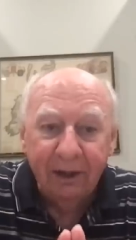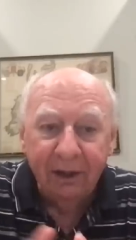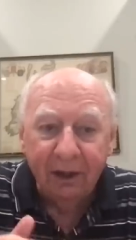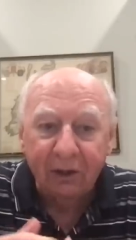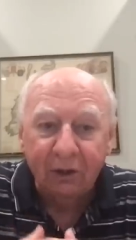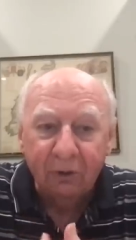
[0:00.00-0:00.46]

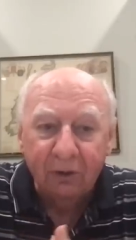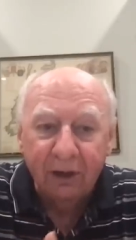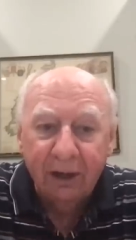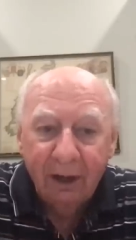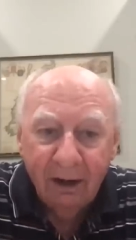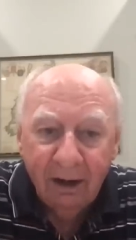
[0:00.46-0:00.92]

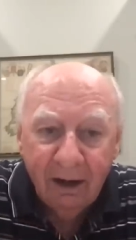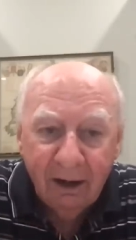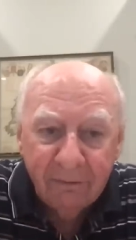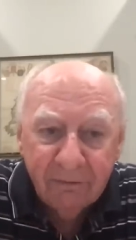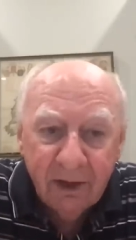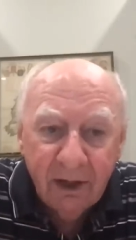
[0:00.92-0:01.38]
occurring
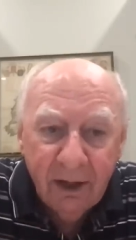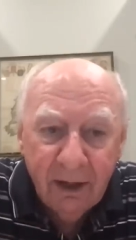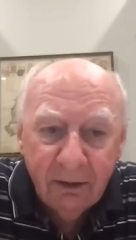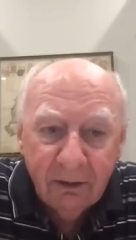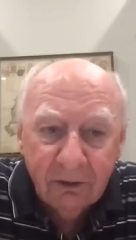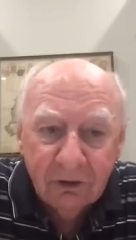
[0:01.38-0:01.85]
after
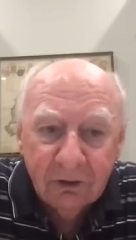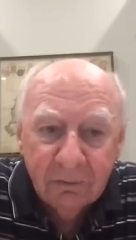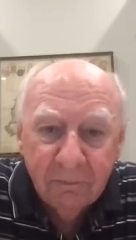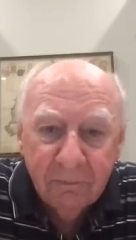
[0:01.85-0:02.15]
hours.